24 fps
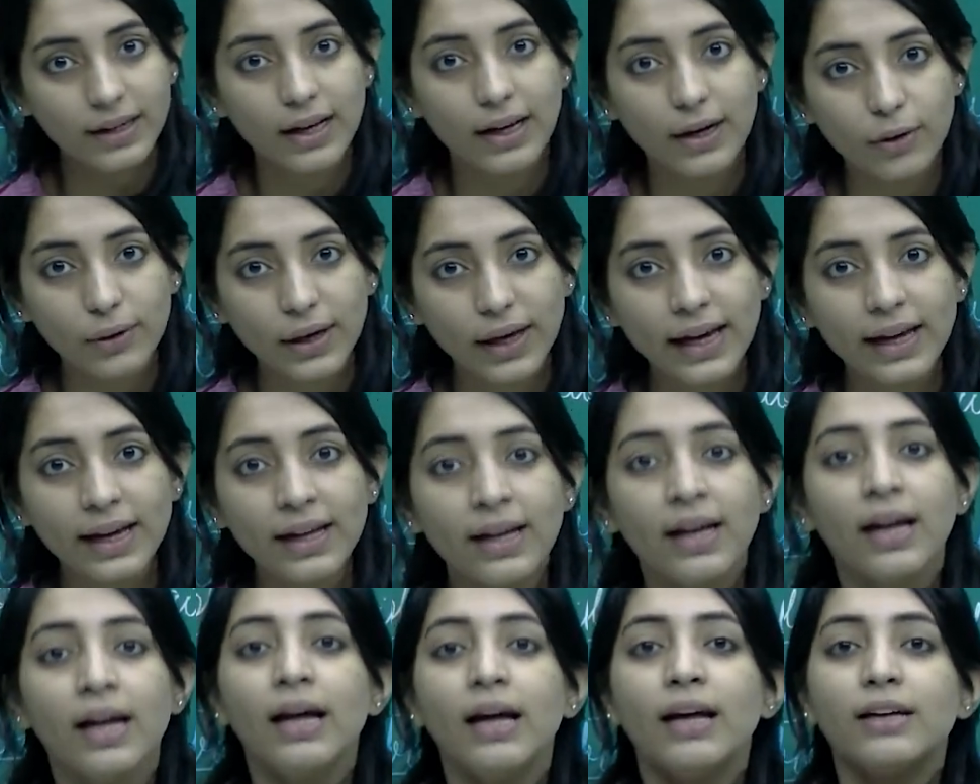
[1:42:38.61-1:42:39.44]
Okay,
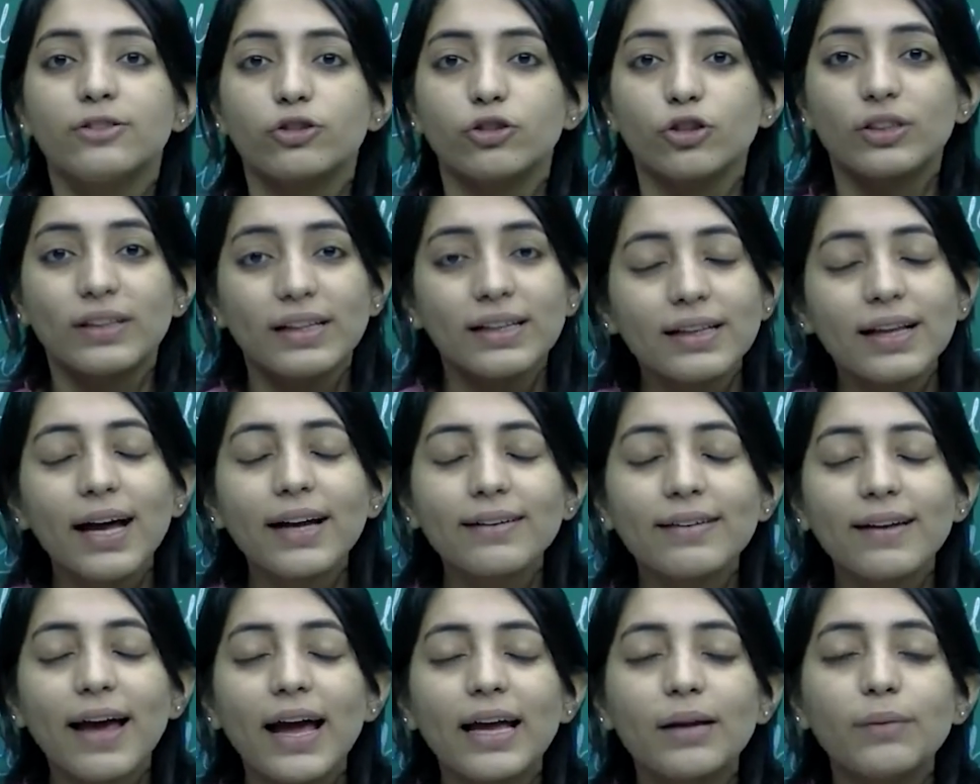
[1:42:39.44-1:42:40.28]
so till
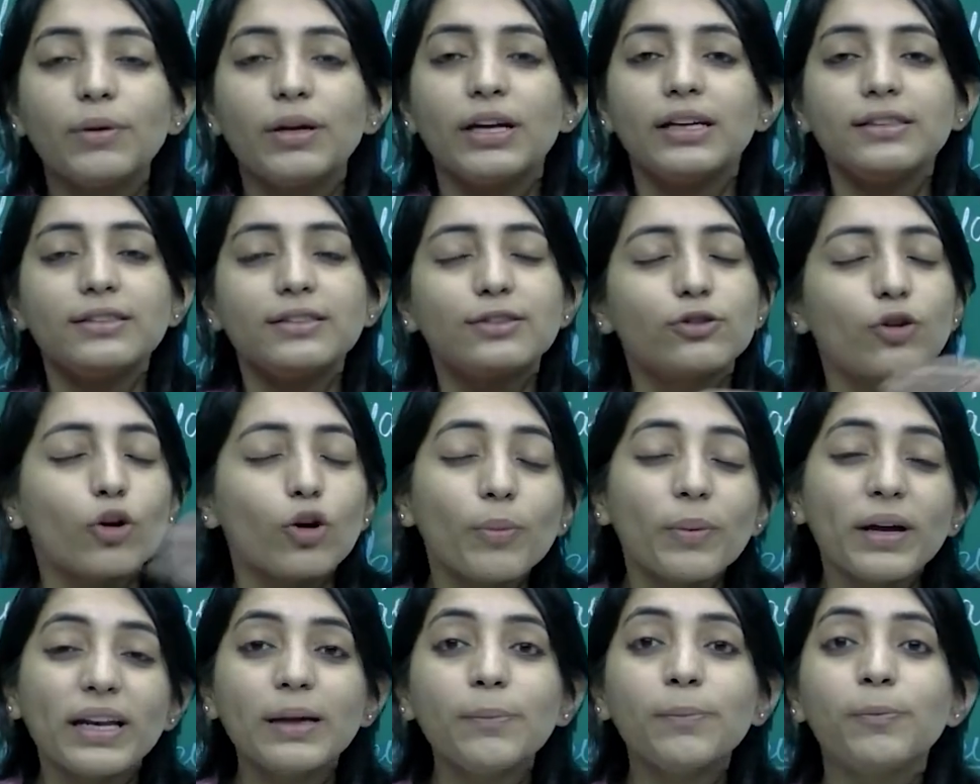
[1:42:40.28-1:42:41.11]
that time, eat so
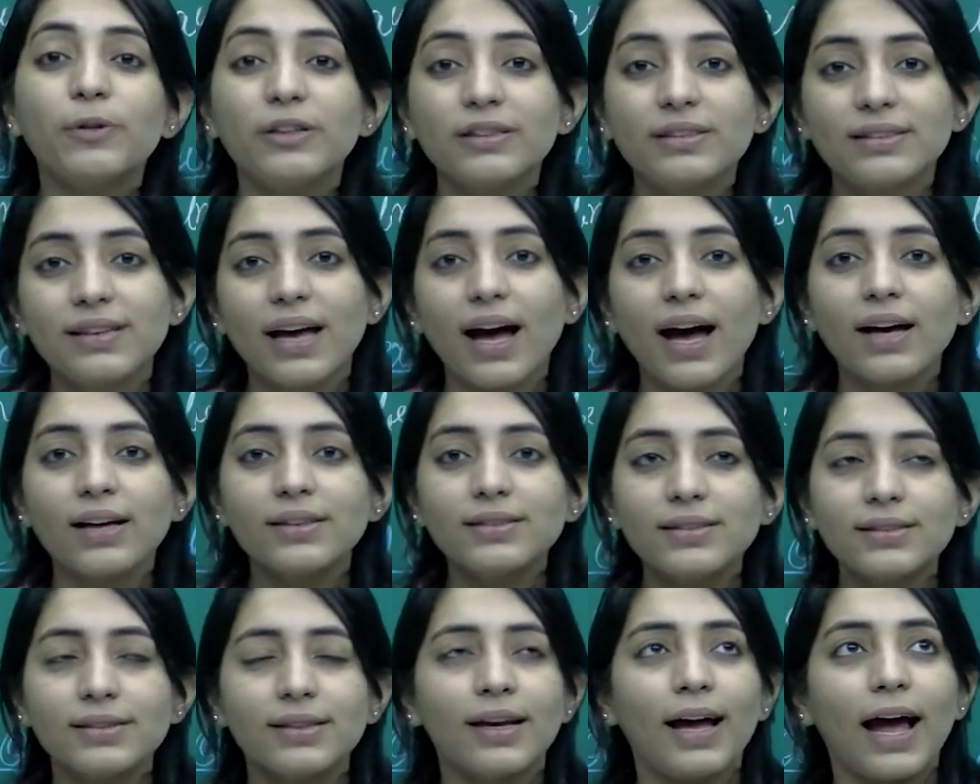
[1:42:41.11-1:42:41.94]
many
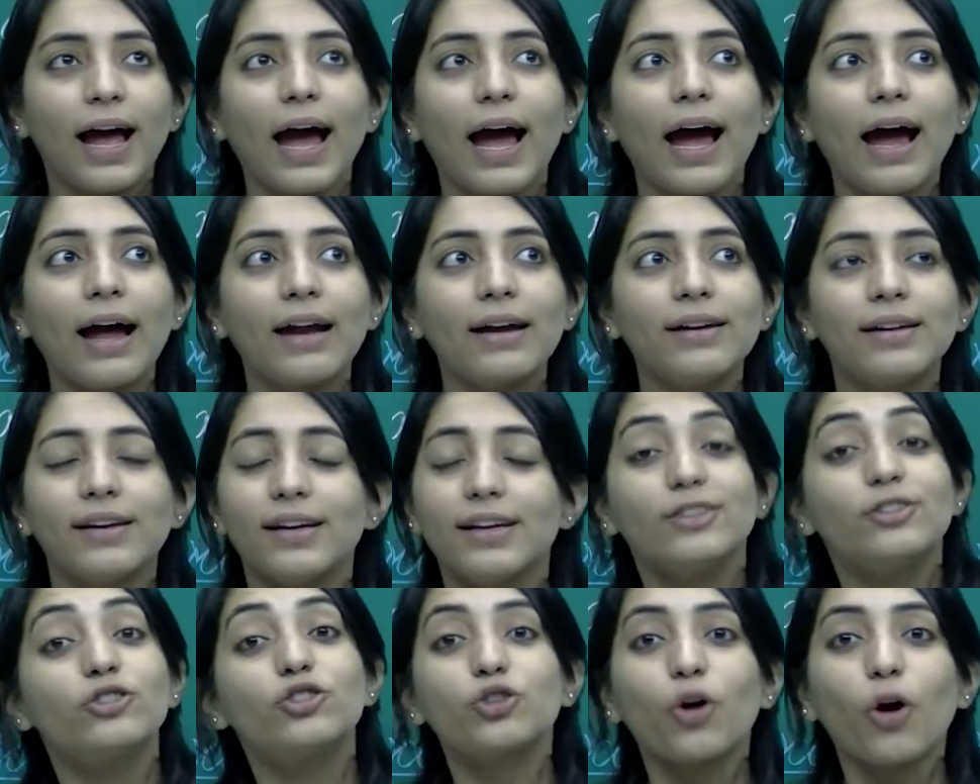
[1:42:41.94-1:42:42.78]
pizzas and
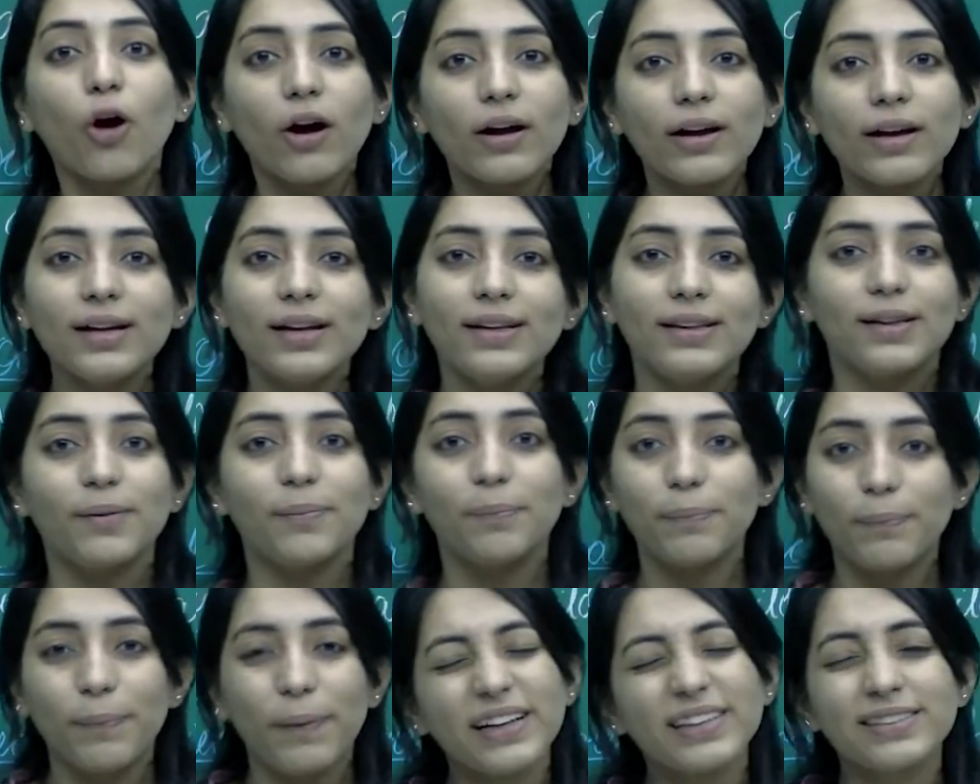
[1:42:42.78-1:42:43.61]
enjoy the
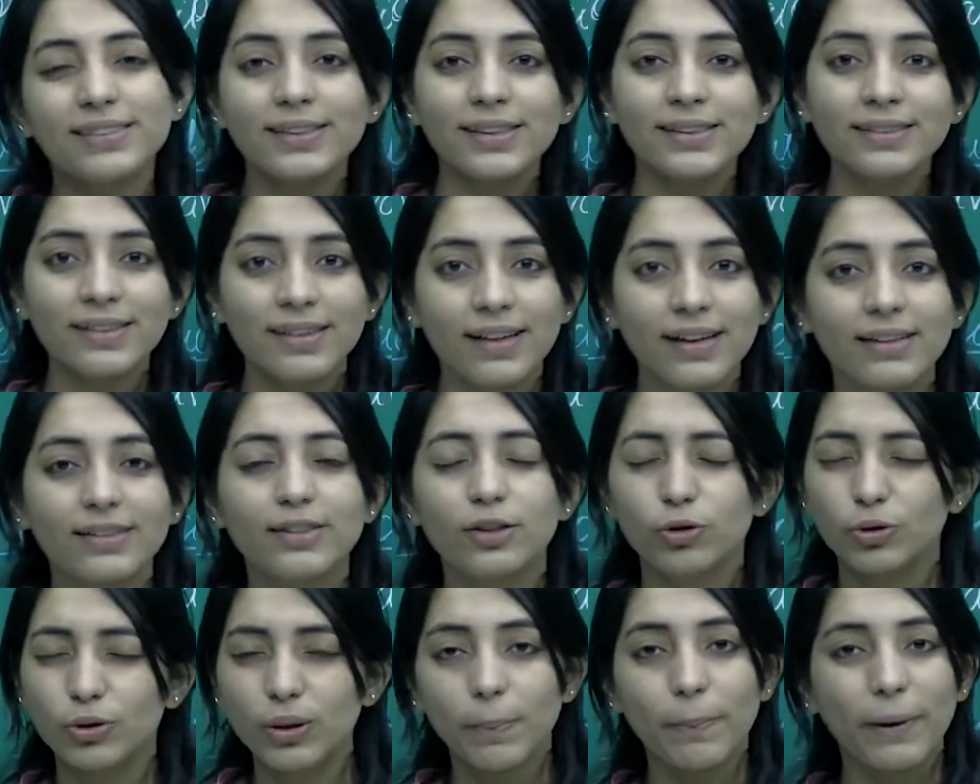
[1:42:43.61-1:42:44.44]
bestest
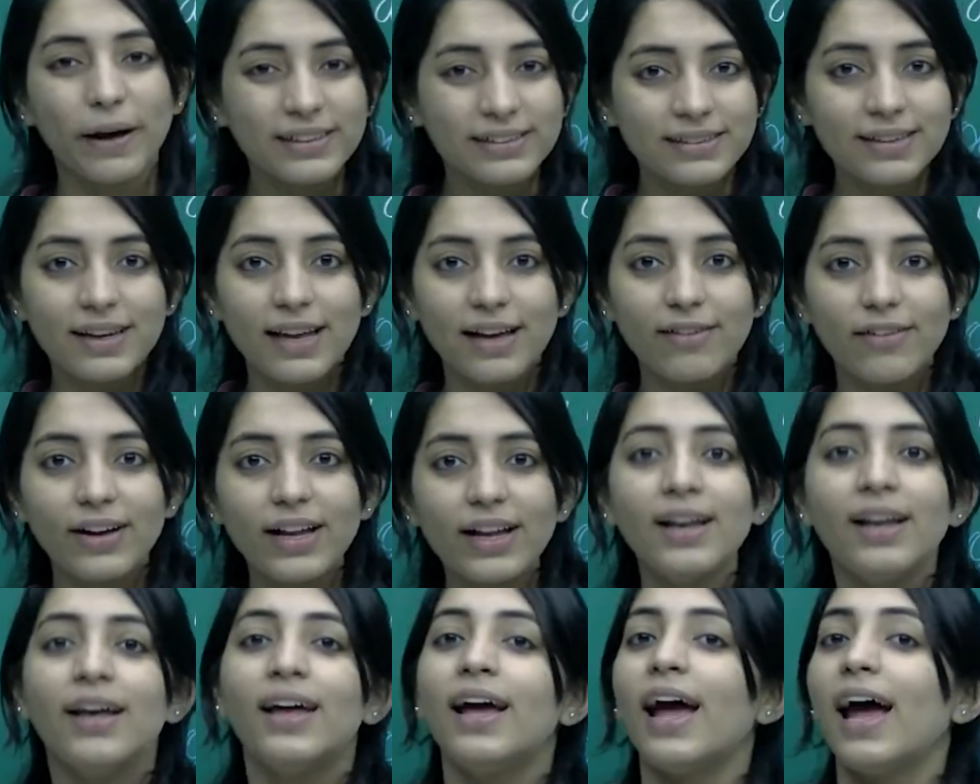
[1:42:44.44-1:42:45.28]
to the best level,
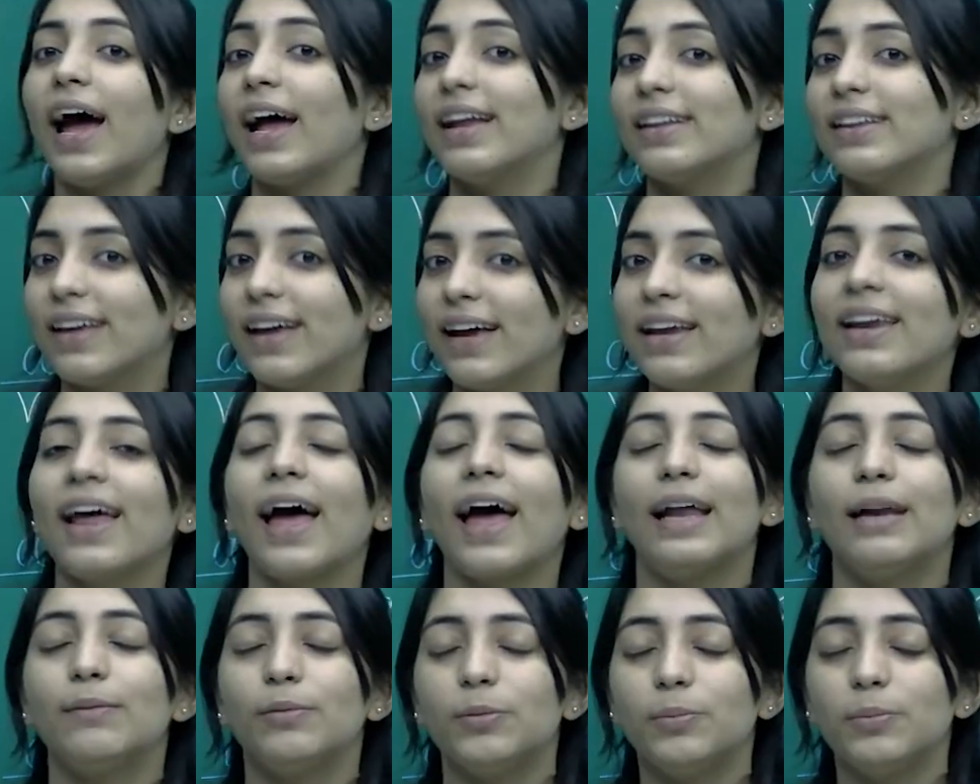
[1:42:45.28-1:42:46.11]
and then
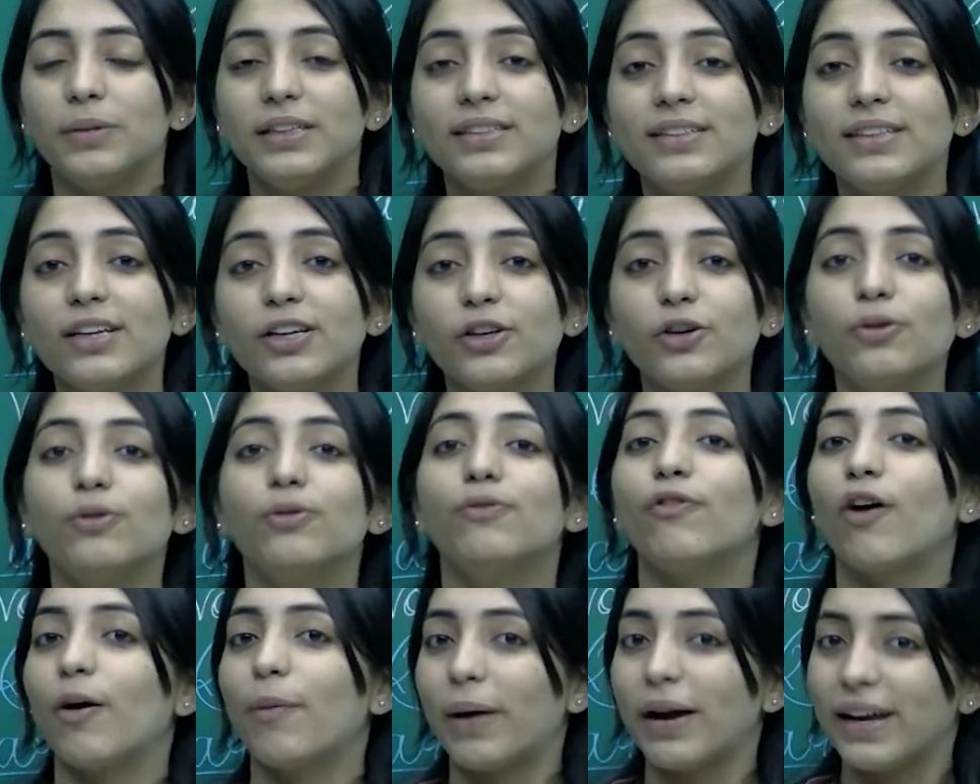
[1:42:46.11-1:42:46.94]
I'll be meeting you
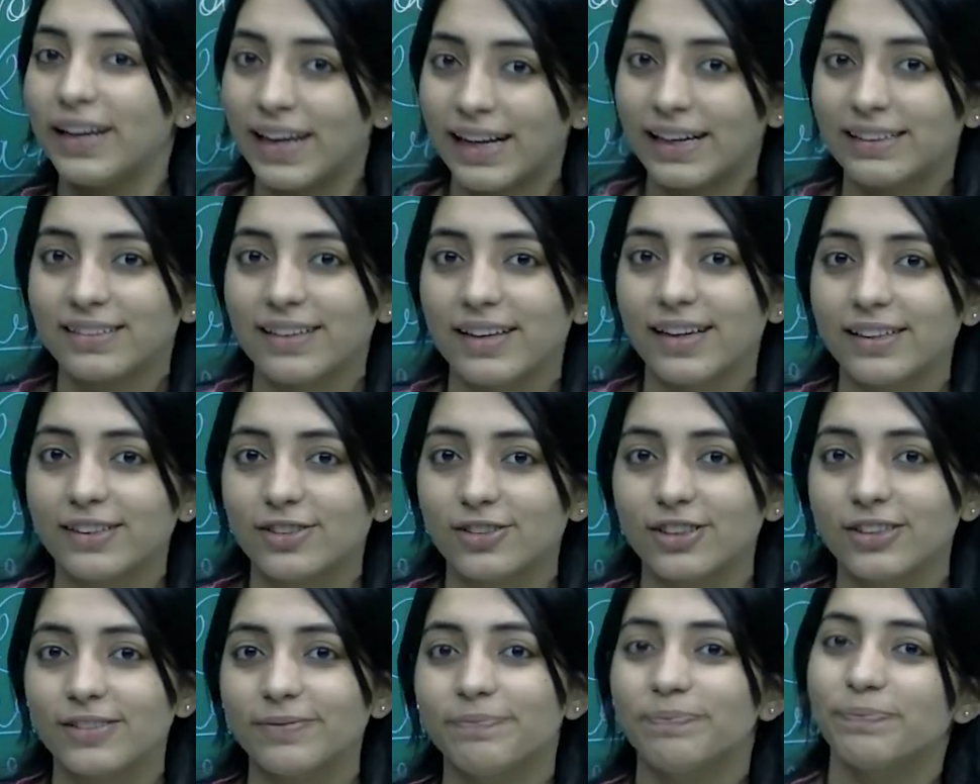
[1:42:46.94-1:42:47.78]
for my next
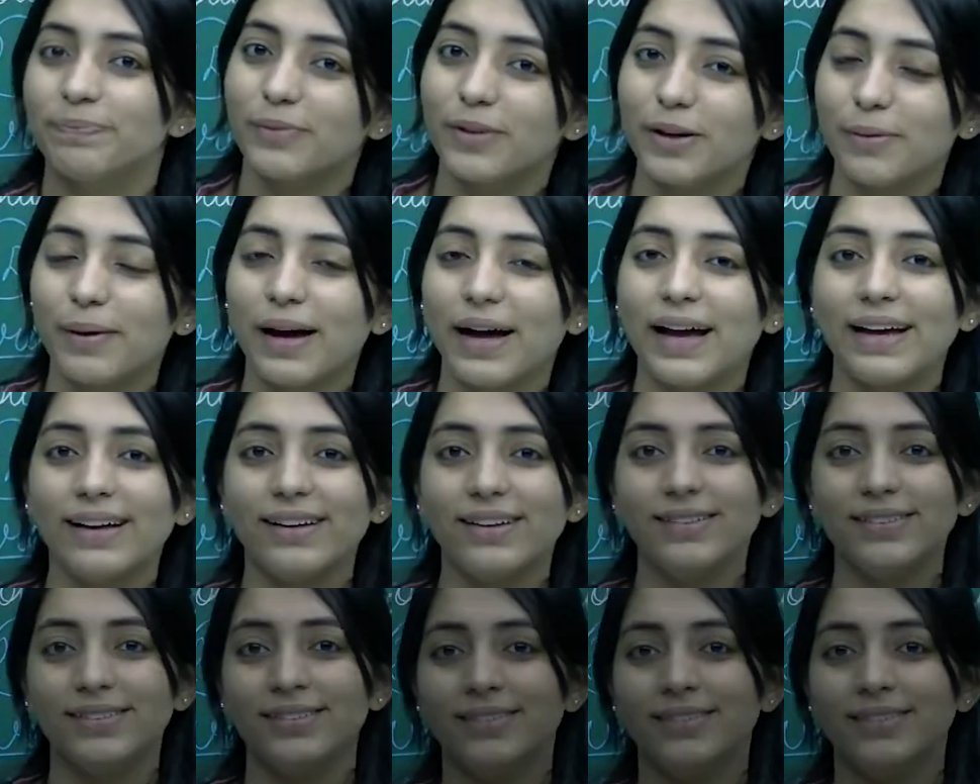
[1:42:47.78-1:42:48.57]
lecture. Bye-bye.